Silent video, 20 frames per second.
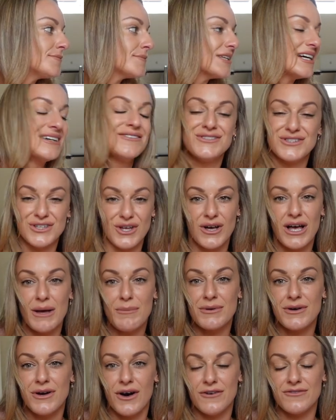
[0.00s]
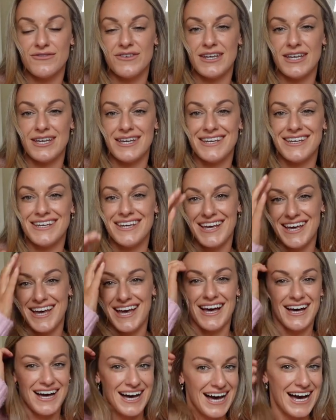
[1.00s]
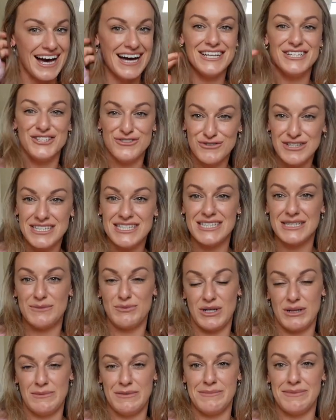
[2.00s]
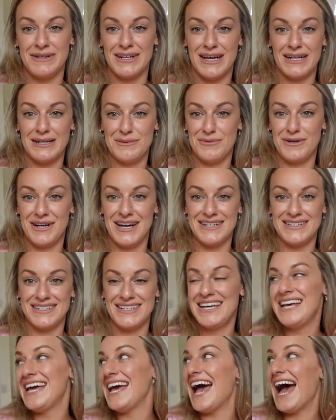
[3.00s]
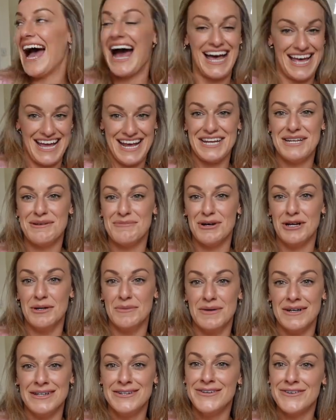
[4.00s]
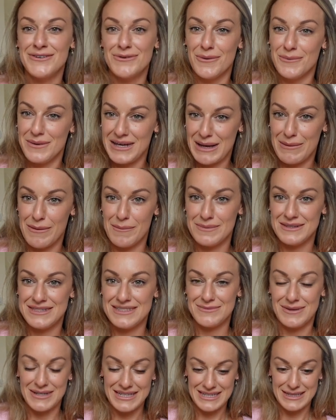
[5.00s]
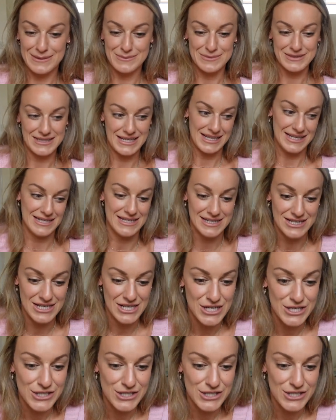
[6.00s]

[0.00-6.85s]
I've also got a cup of coffee and Reese is bringing me banana bread at any moment when we come up when he comes in.